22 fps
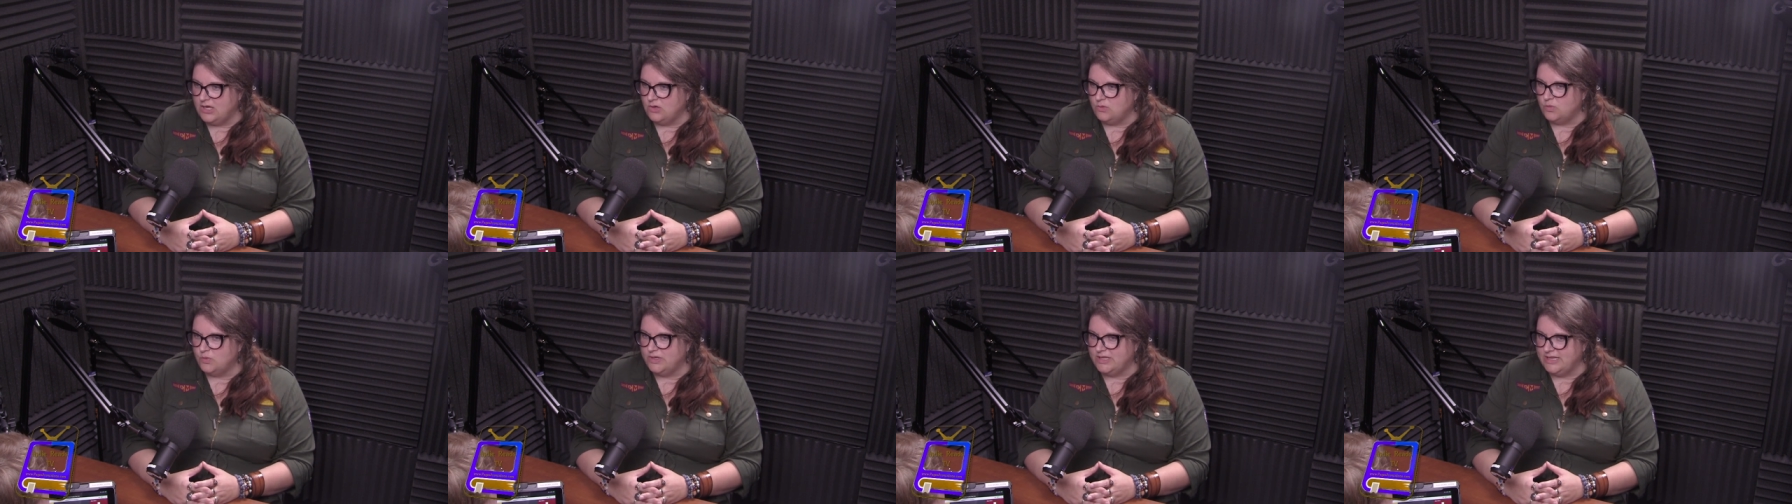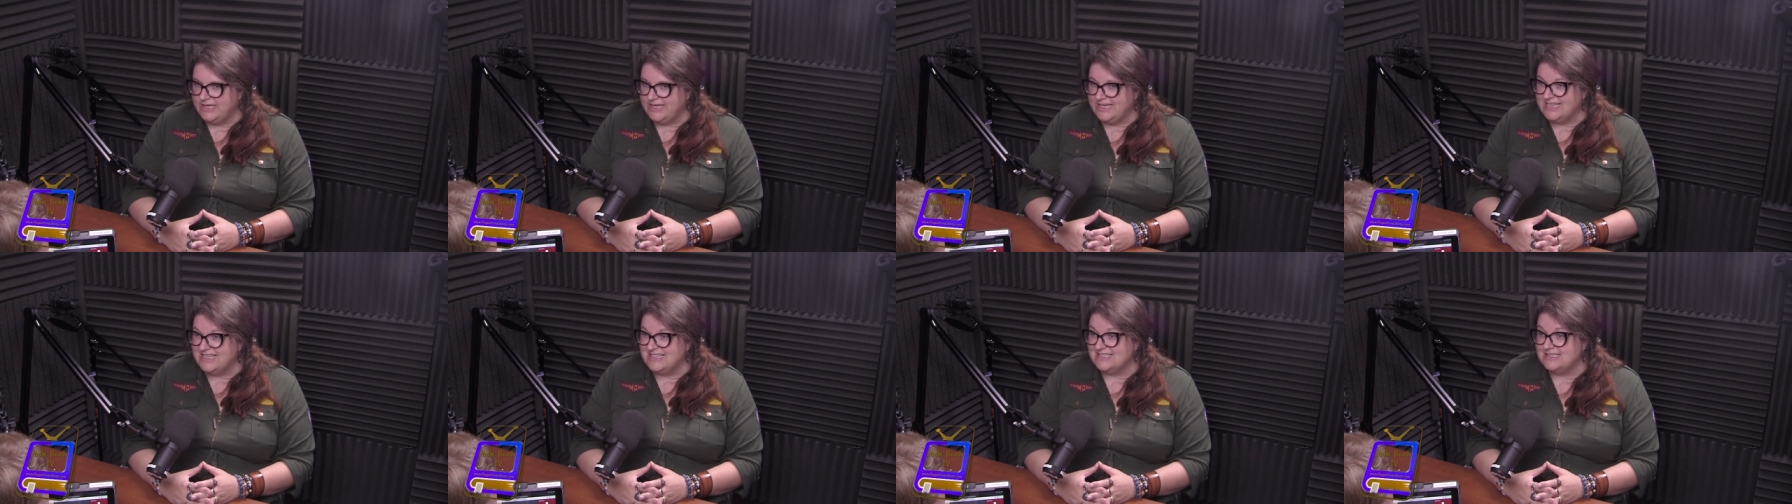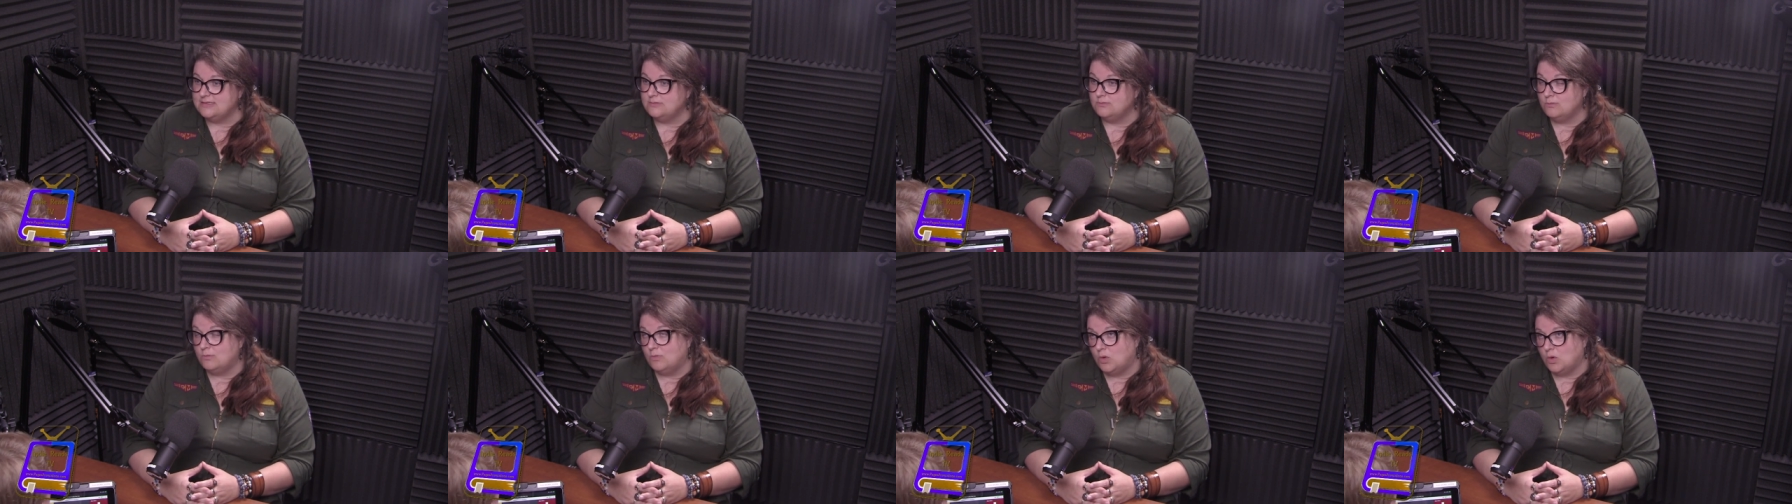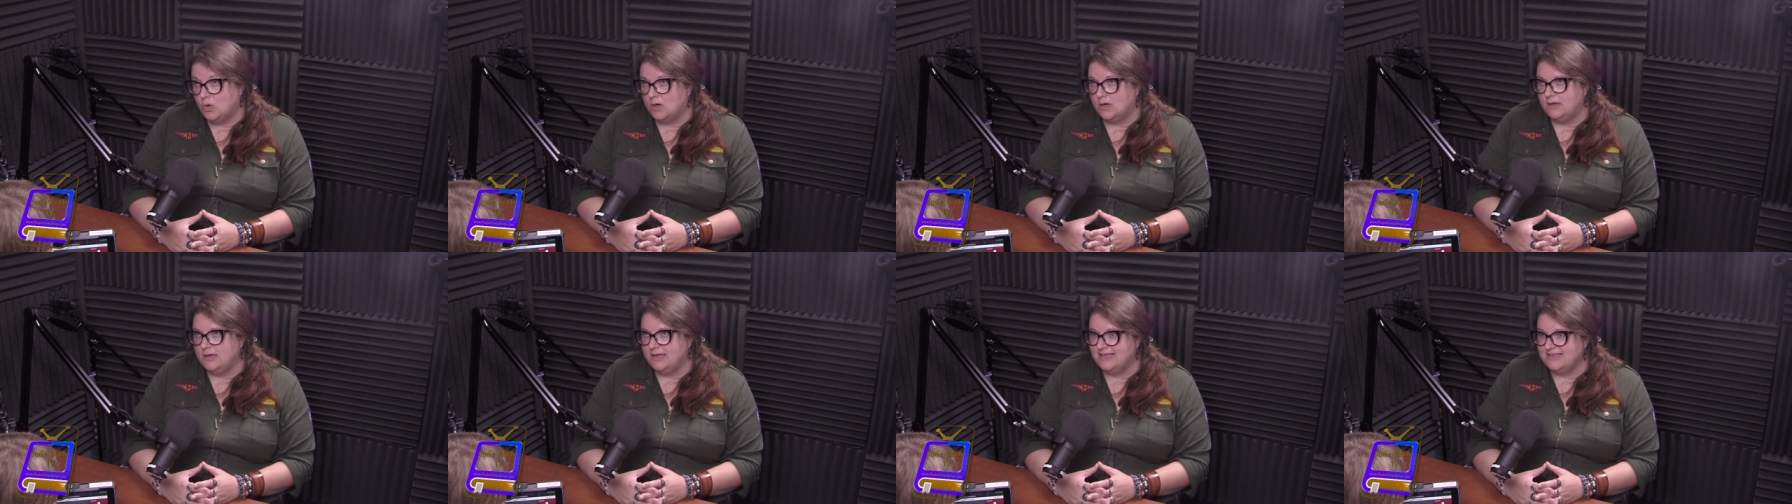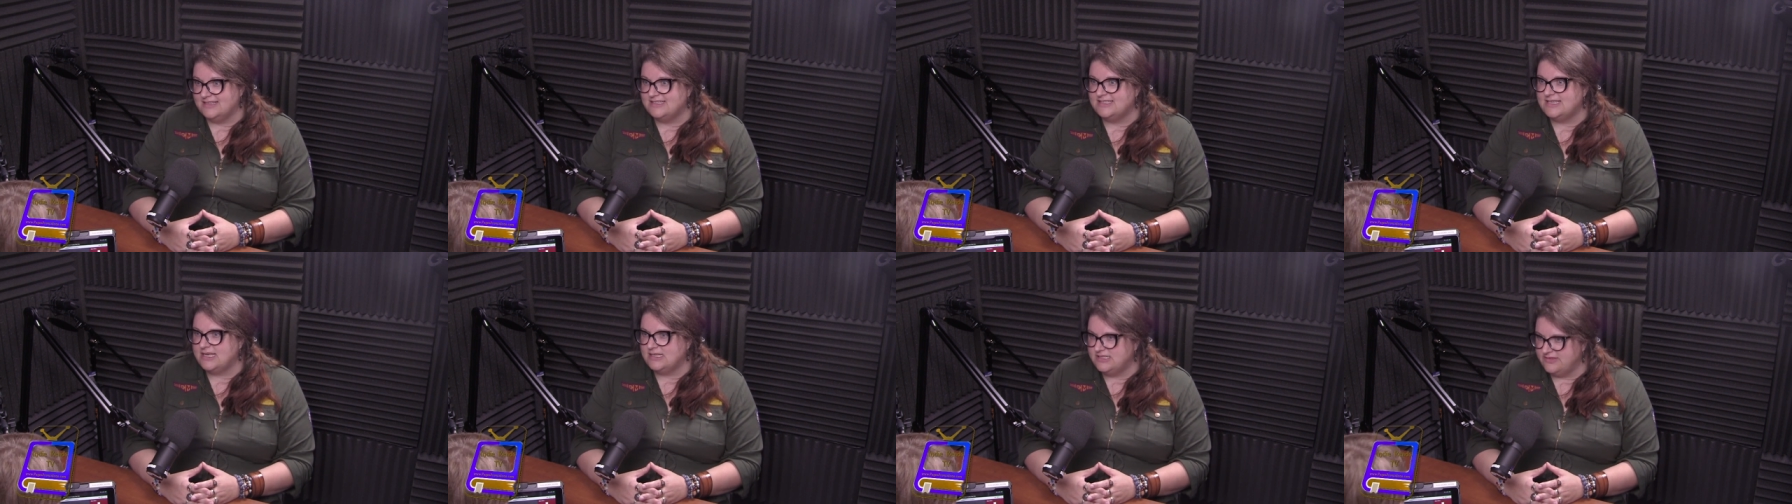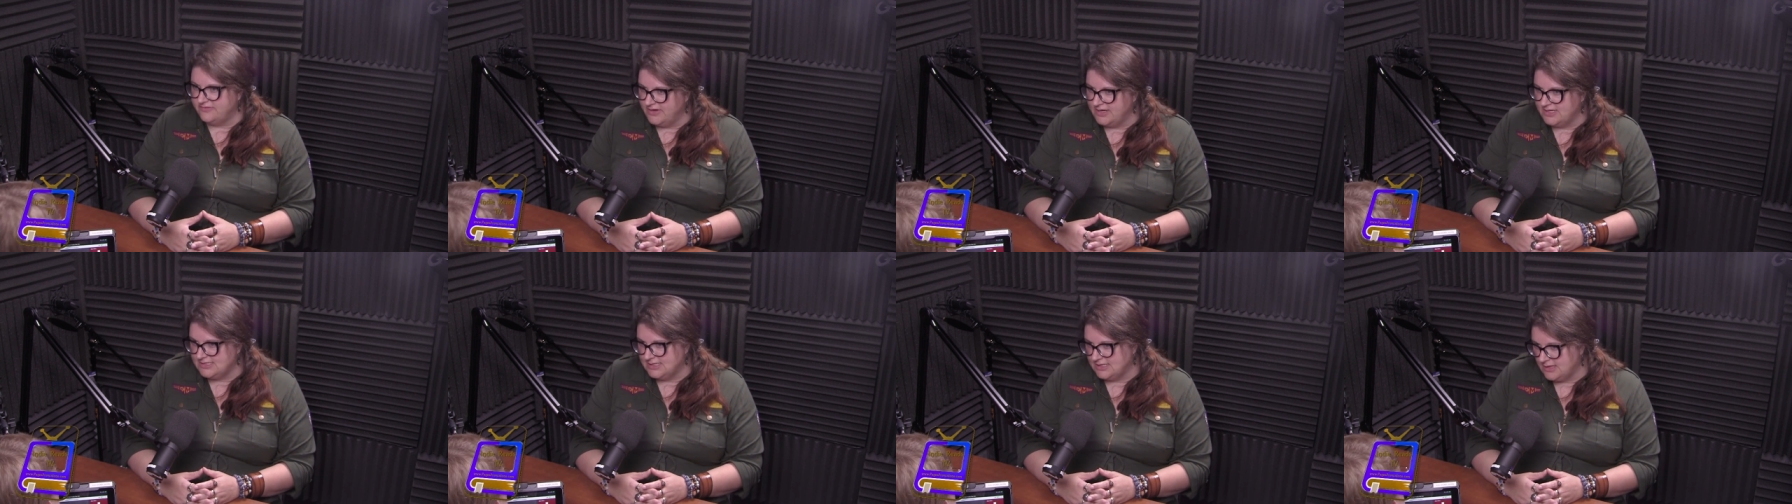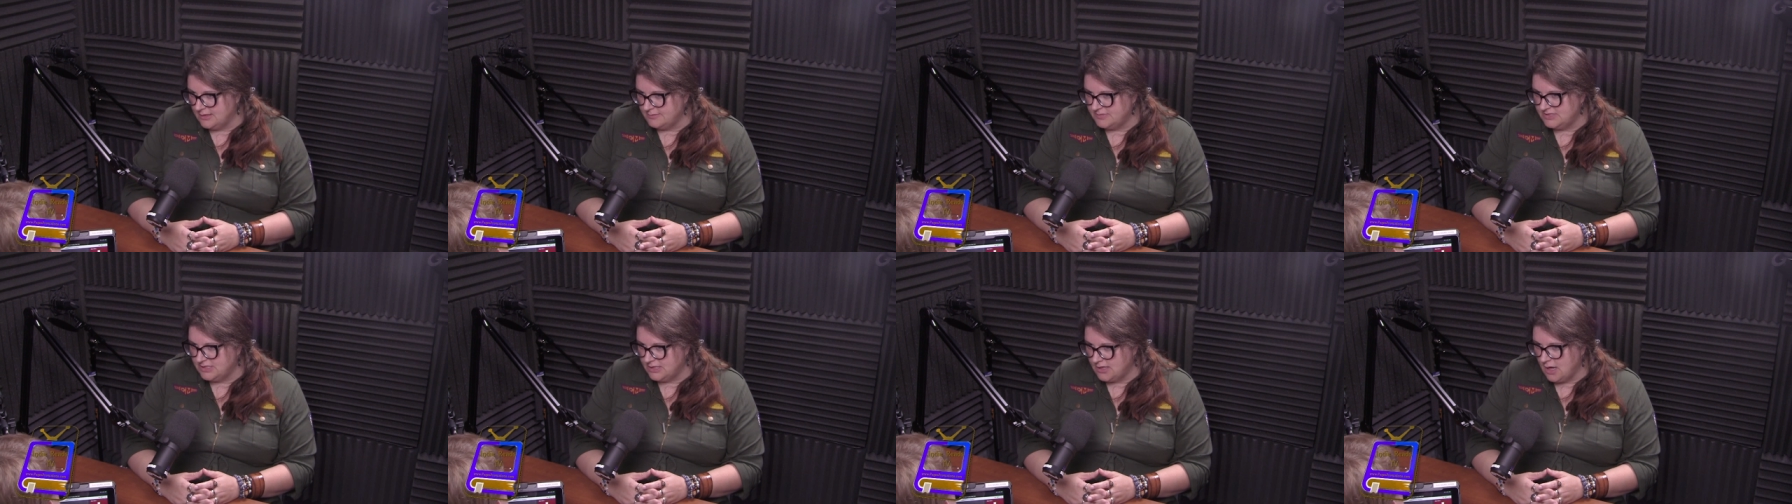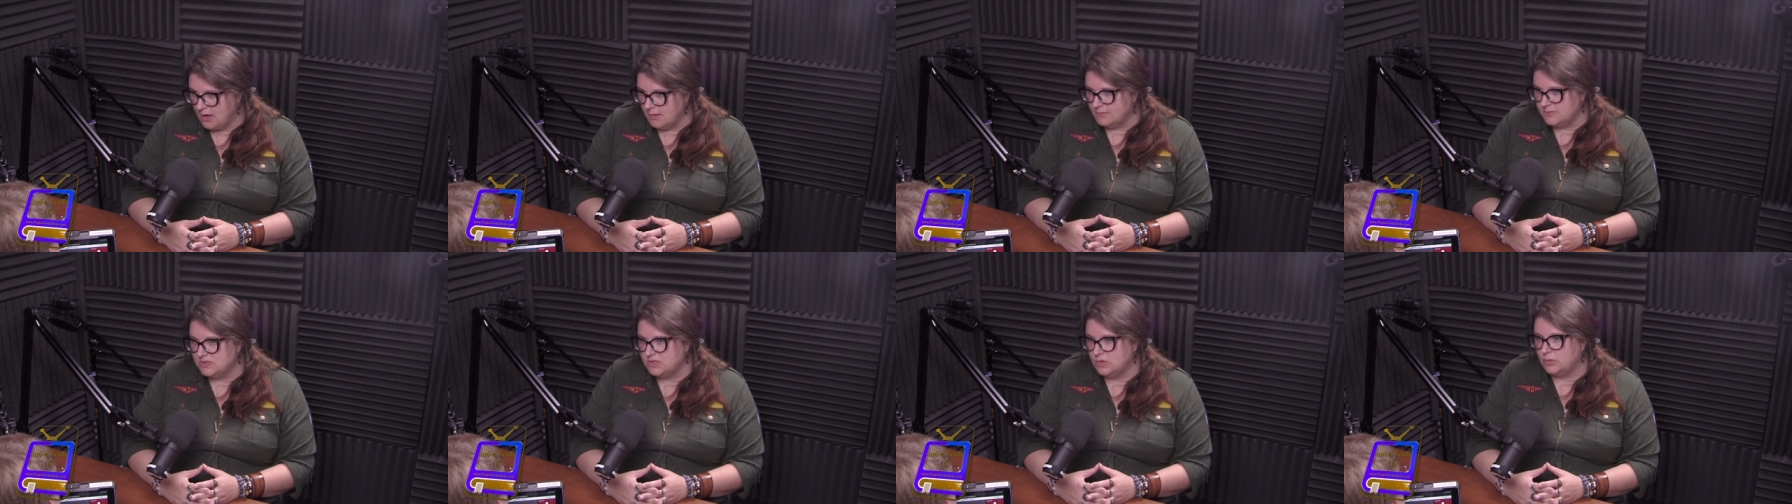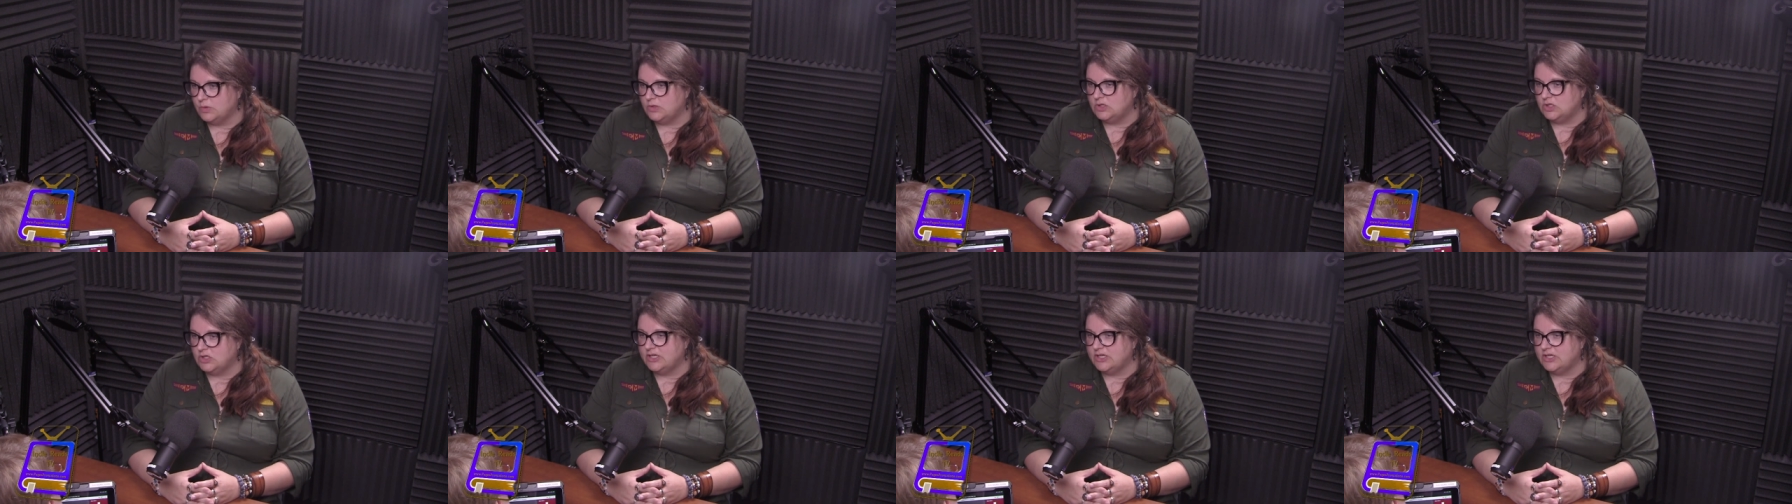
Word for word: and really in, more incentivizing them to come. So we're sure.